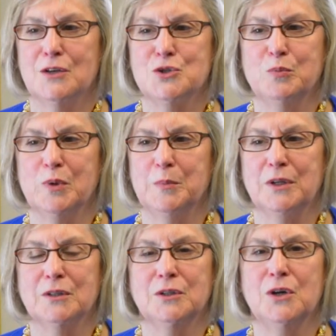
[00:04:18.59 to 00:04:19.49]
a super
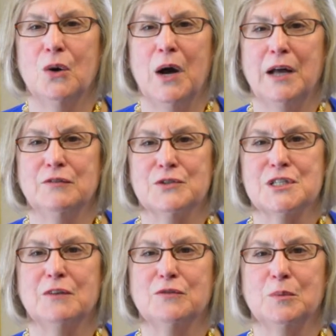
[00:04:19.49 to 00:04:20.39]
bill could go on for
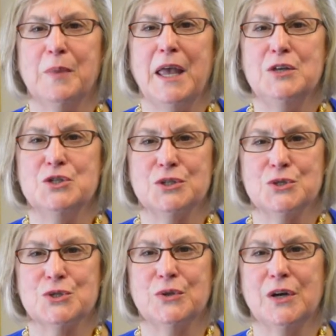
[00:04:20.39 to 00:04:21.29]
several
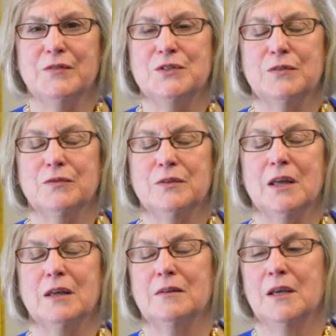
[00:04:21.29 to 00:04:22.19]
pages, so they have to,
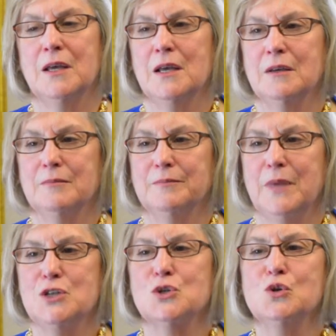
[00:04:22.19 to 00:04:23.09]

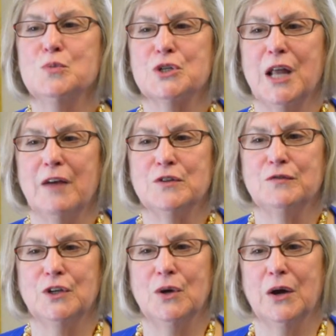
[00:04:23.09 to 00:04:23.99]
each group's going to have to
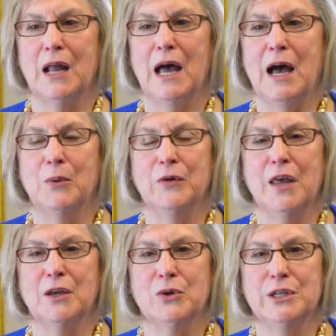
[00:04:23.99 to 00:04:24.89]
figure out how are
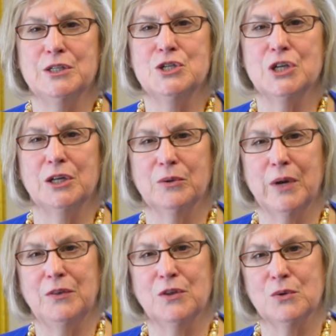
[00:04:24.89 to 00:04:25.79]
they going to
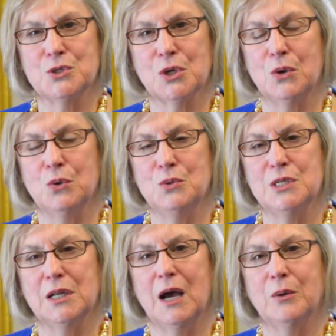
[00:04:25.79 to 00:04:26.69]
generate those codes
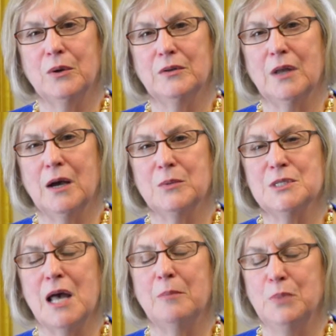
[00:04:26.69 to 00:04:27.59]
and how is
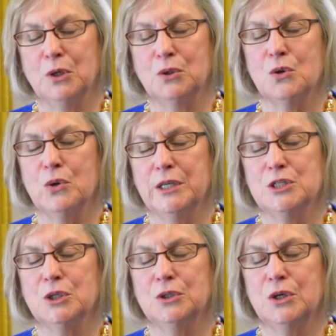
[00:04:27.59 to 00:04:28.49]
that bill going
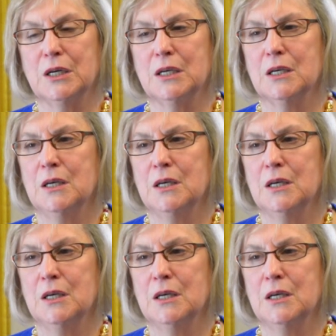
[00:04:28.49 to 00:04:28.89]
to look.